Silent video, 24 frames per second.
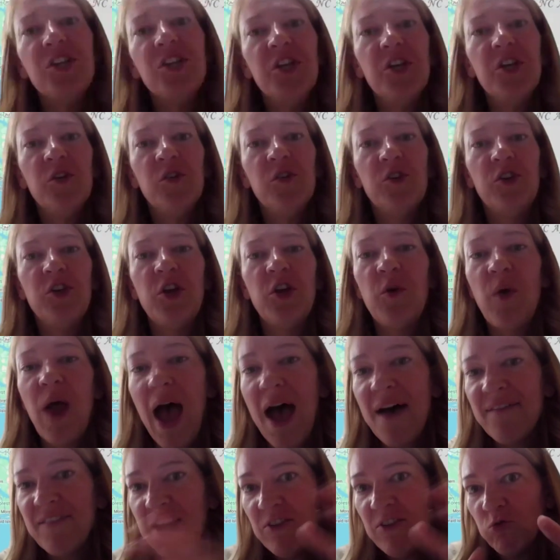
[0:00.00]
do you
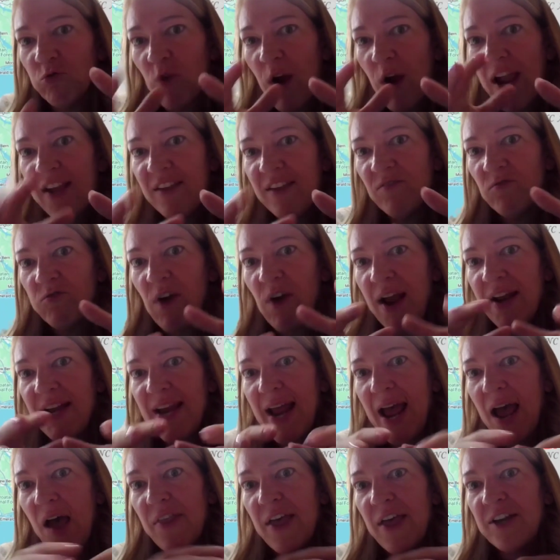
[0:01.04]
have a rate right
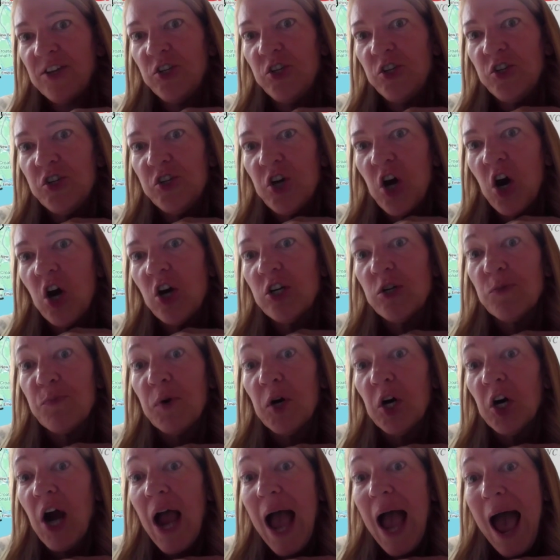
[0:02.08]
now that you charge
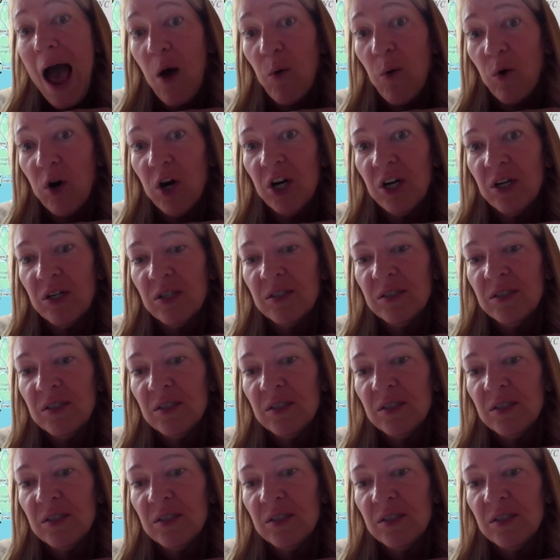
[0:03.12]
per hour?